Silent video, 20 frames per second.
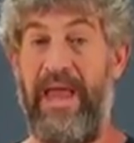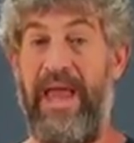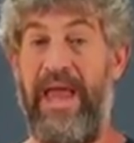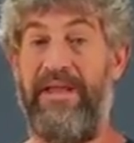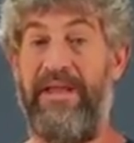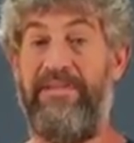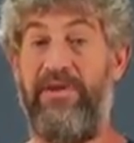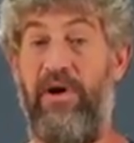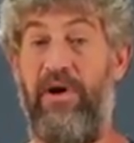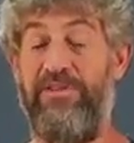
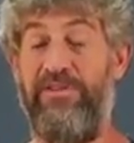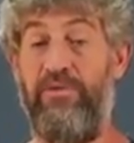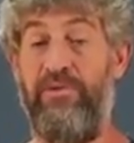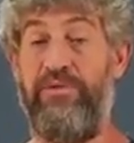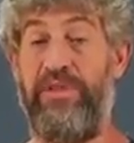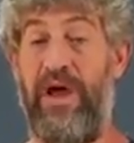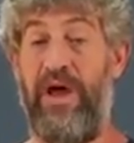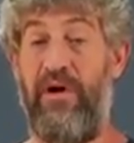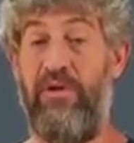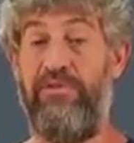It also
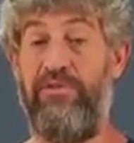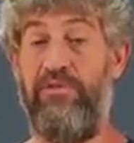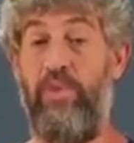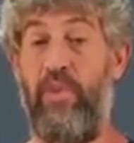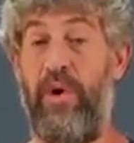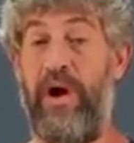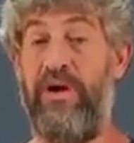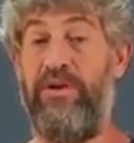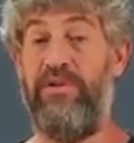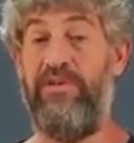tells
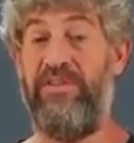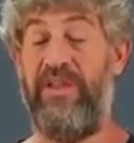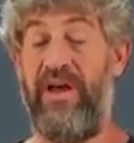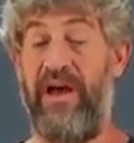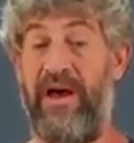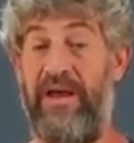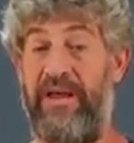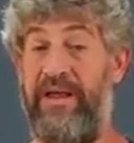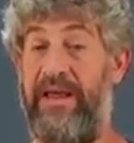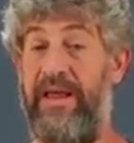where do
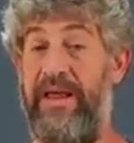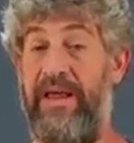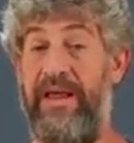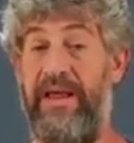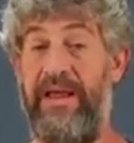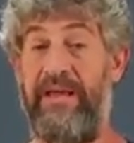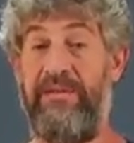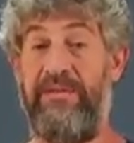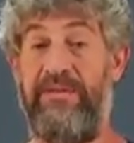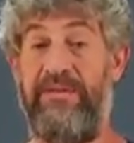
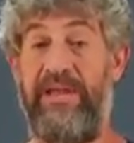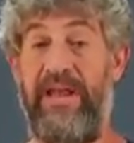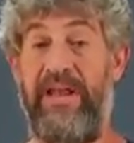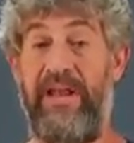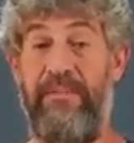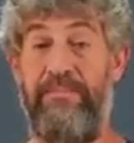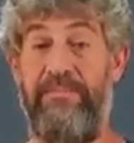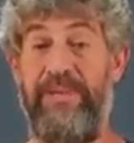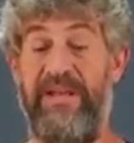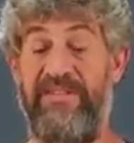the
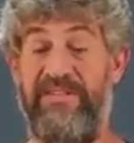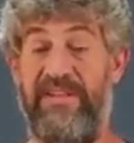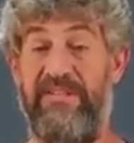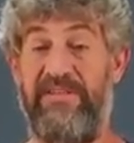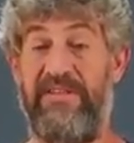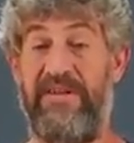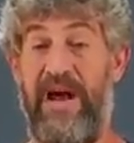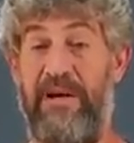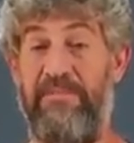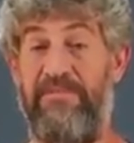data
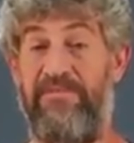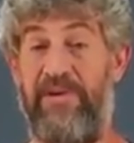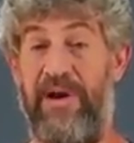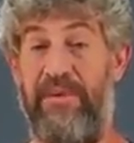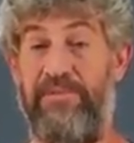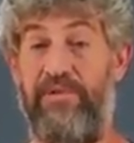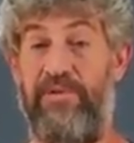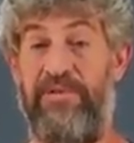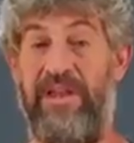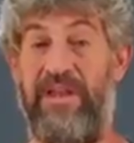pieces come
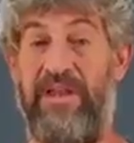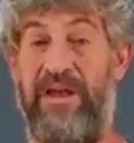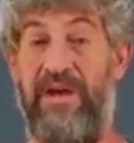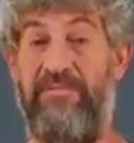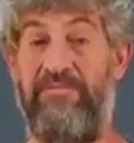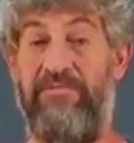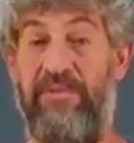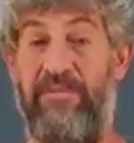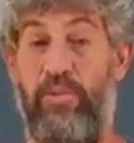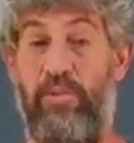from. Do they
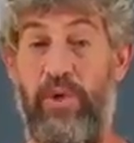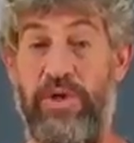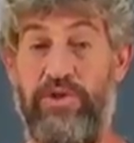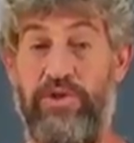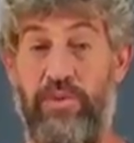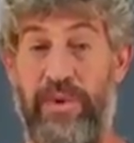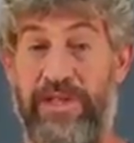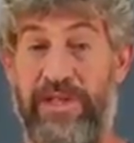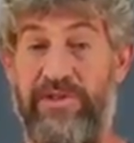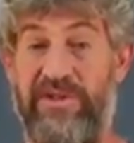come from
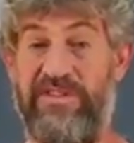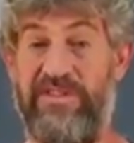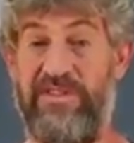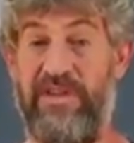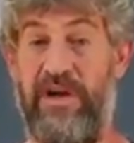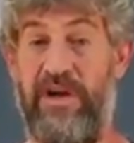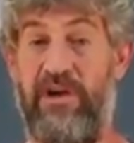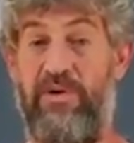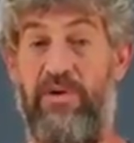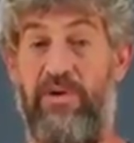which
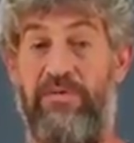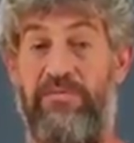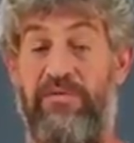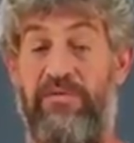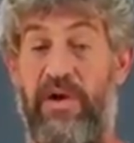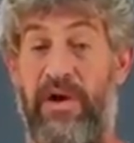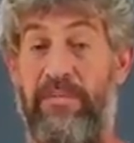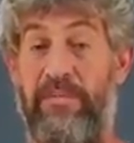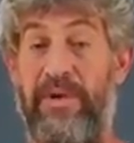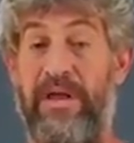register or
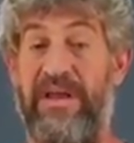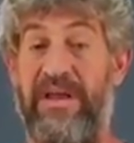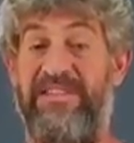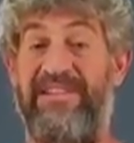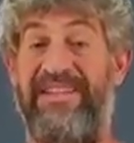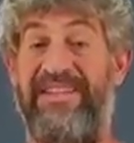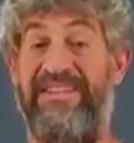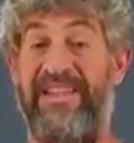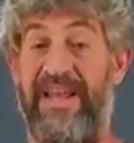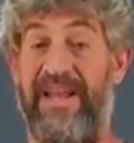from
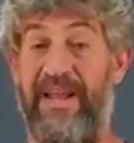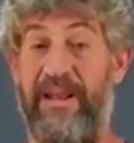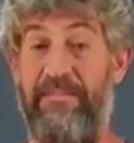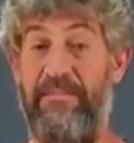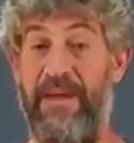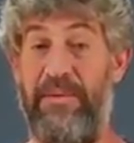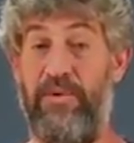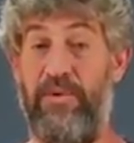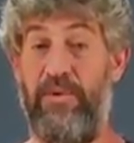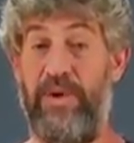the data
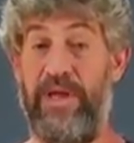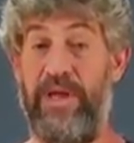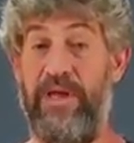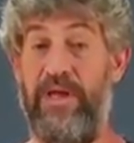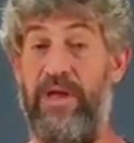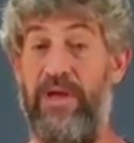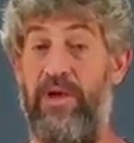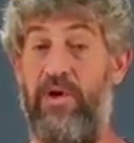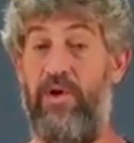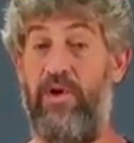memory,
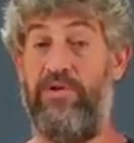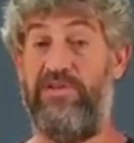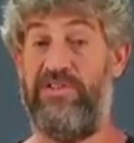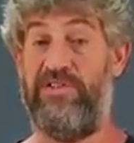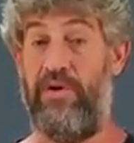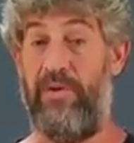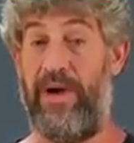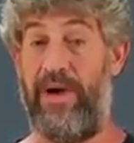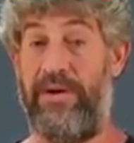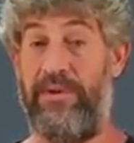or
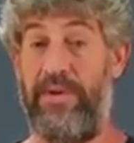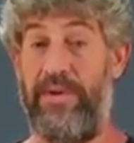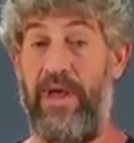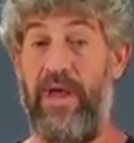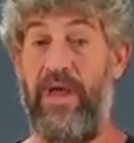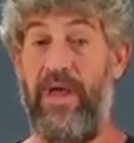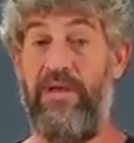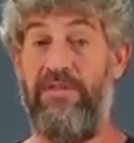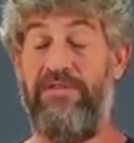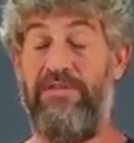so on.
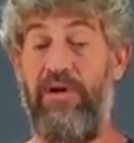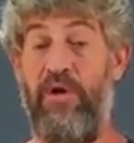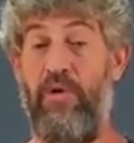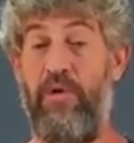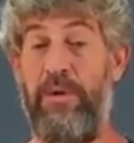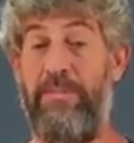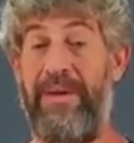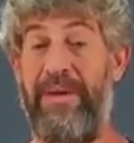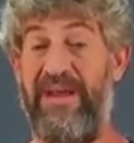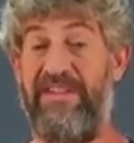So
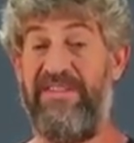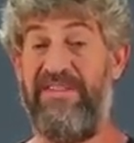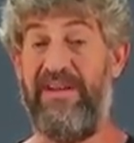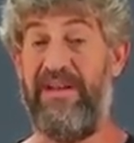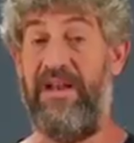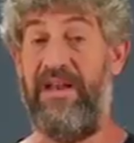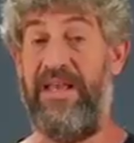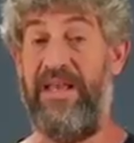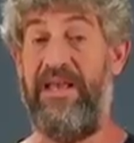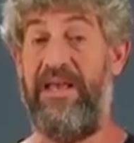we
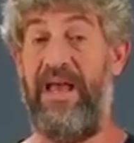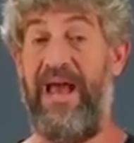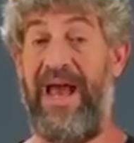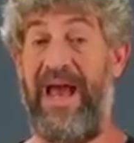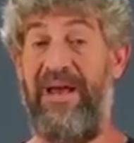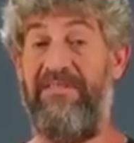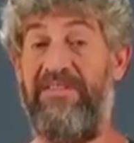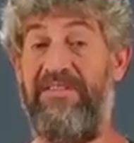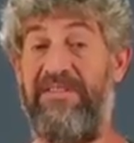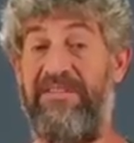basically
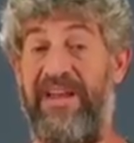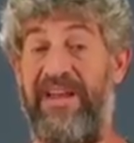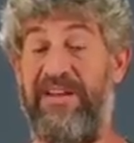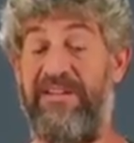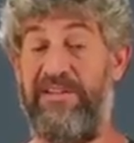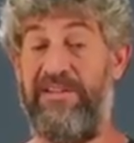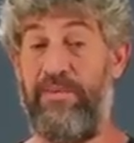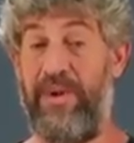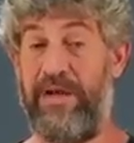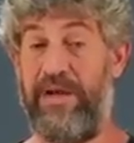have the
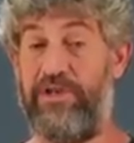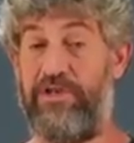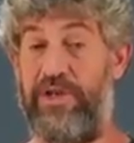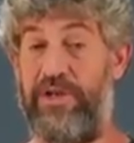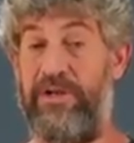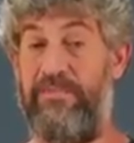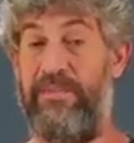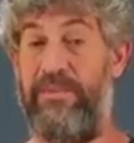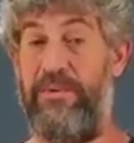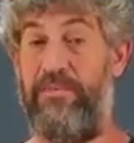
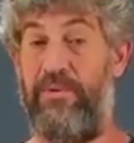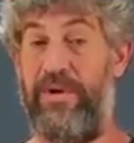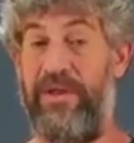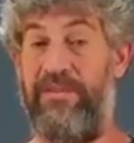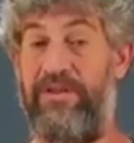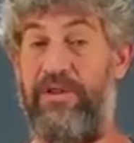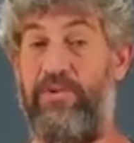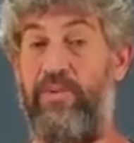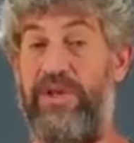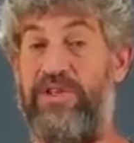instruction memory
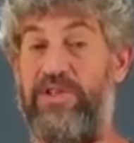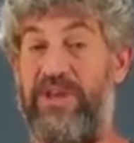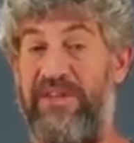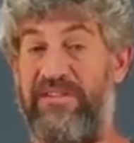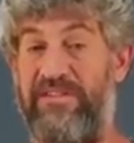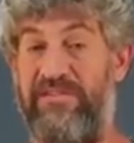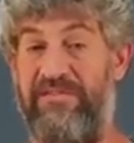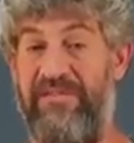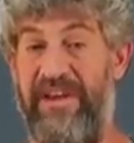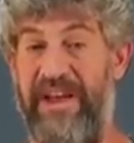that we
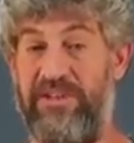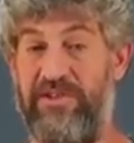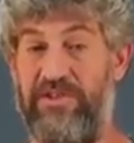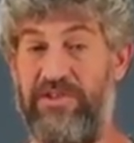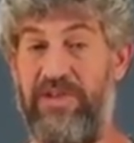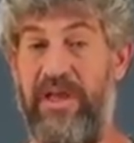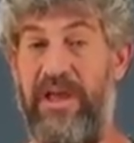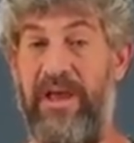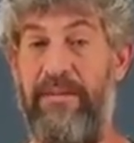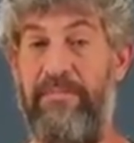just
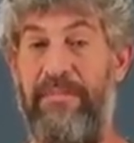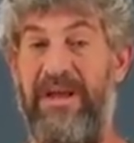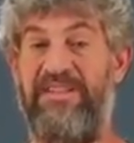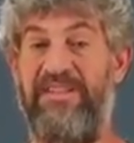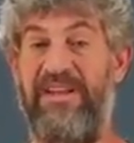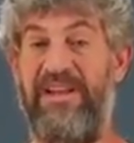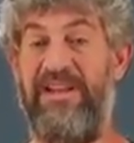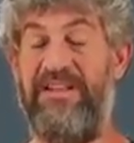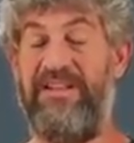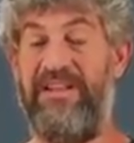fetched
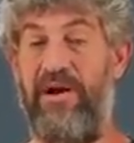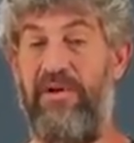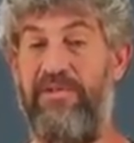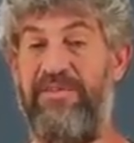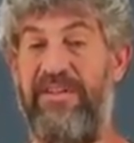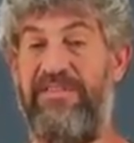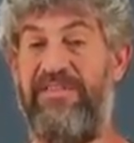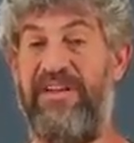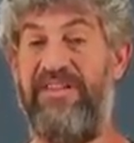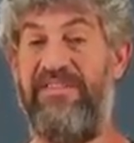basically
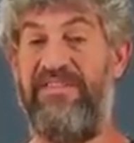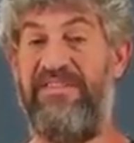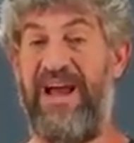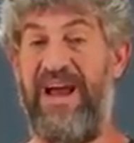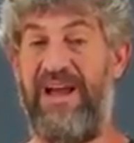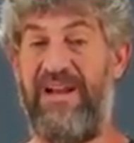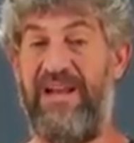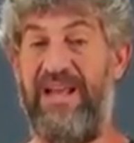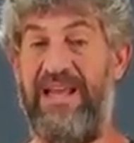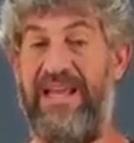tells us
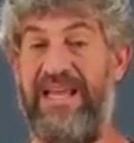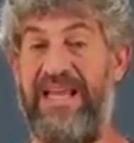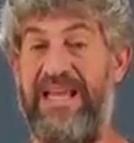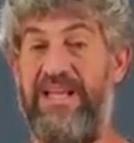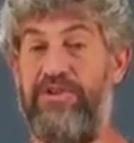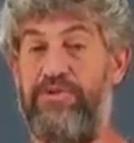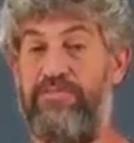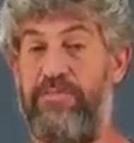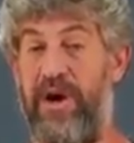exactly each